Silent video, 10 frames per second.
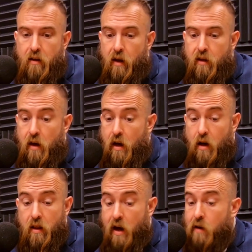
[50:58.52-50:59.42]
like they
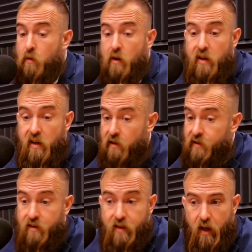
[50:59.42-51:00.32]
had a really
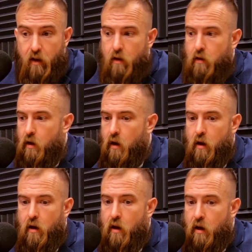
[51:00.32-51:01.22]
easy sale,
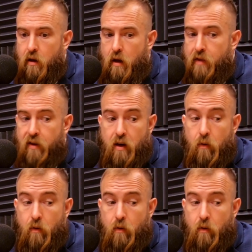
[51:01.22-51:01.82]
and they did a